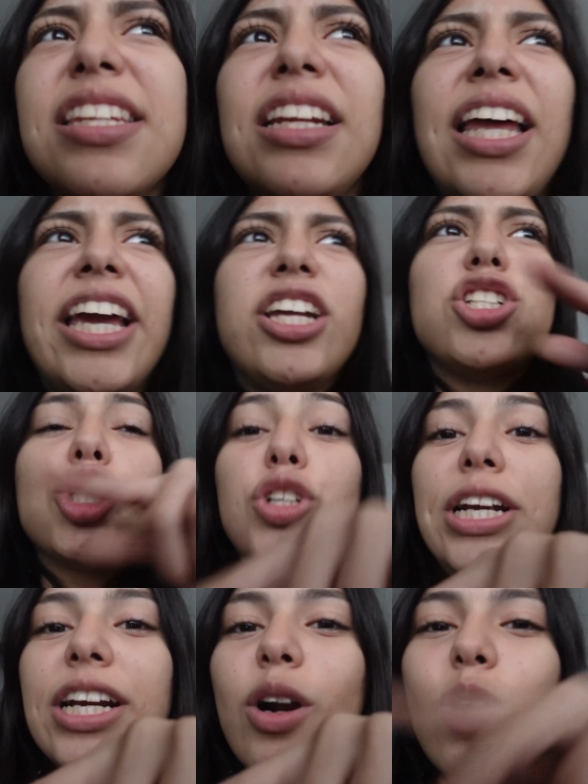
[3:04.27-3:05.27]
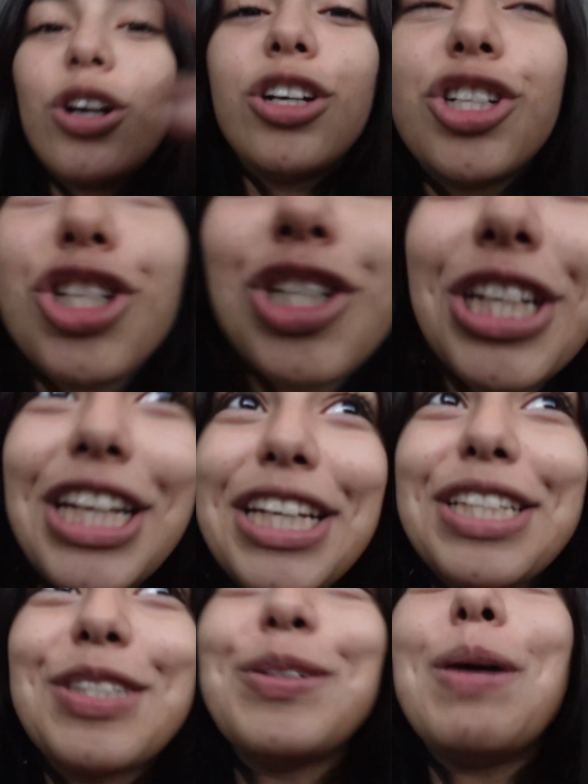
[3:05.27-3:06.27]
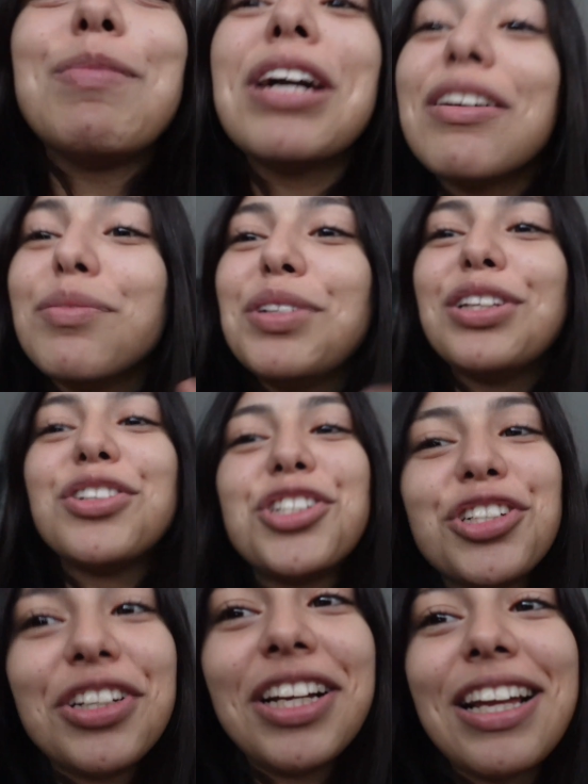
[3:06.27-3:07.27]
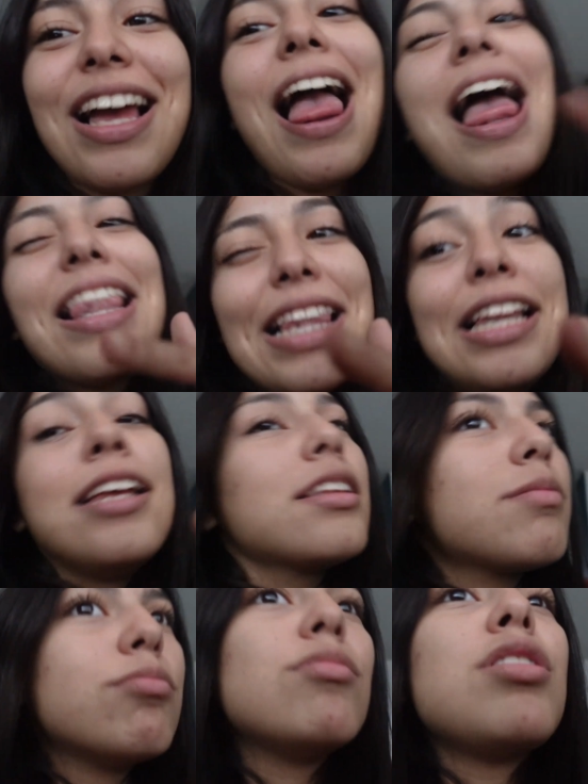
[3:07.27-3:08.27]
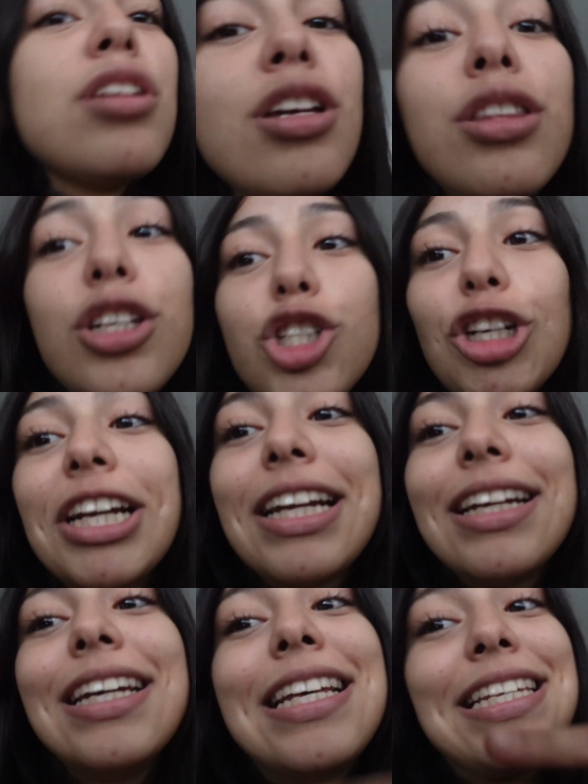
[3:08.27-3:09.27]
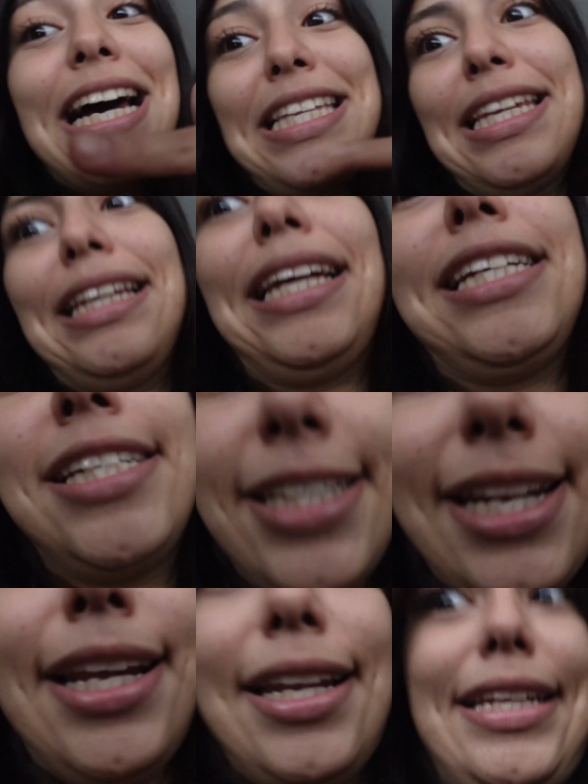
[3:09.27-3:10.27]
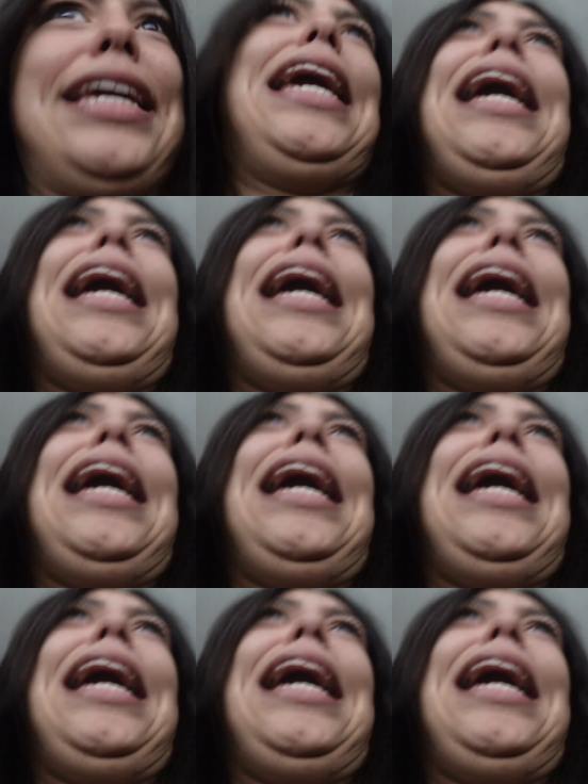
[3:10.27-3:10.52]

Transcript: it like trick or a treat? So I'm gonna give him a little trick. The trick is I sing like shit. No,